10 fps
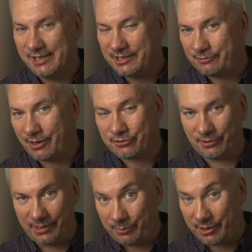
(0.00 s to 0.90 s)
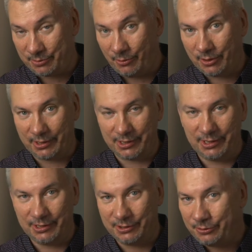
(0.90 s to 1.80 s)
structural equation modeling
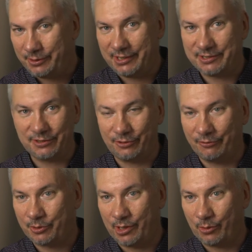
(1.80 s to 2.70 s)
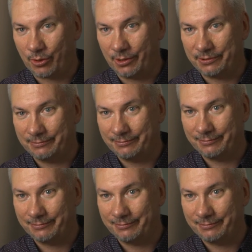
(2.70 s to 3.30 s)
in today's software world.